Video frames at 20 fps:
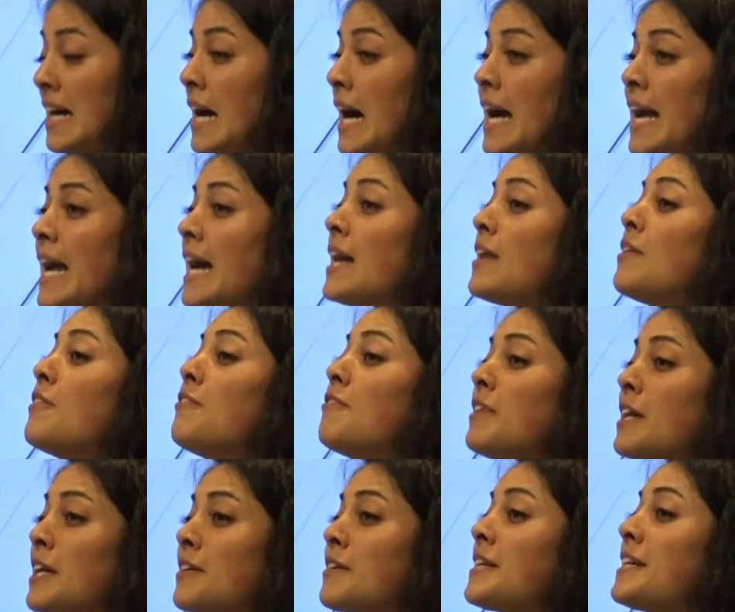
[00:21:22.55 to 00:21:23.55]
I had a
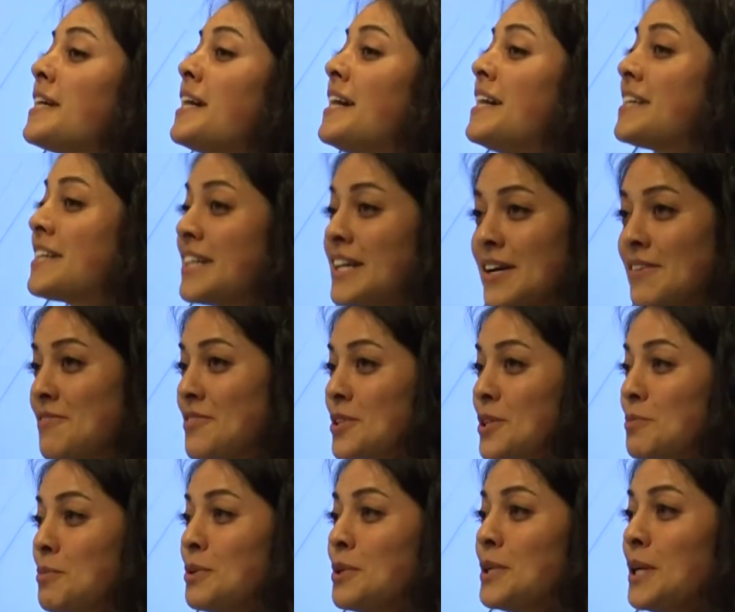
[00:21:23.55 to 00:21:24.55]
very
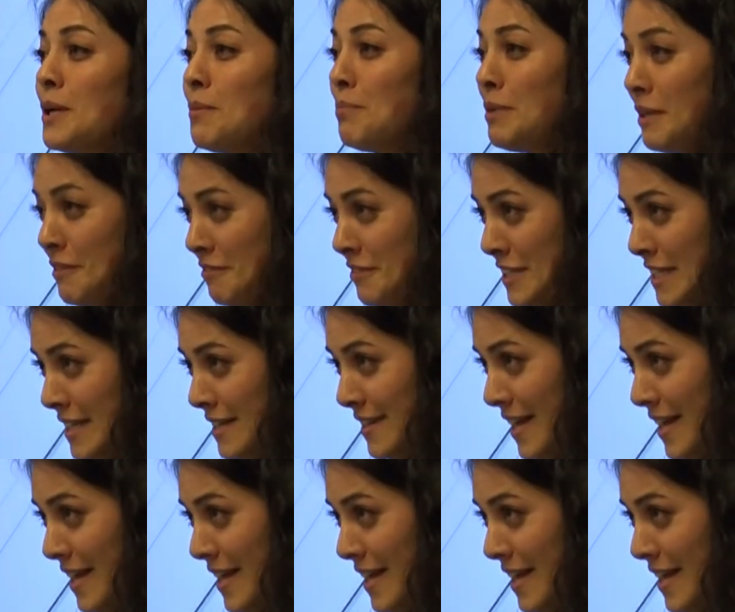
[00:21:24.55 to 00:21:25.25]
uncomfortable epiphany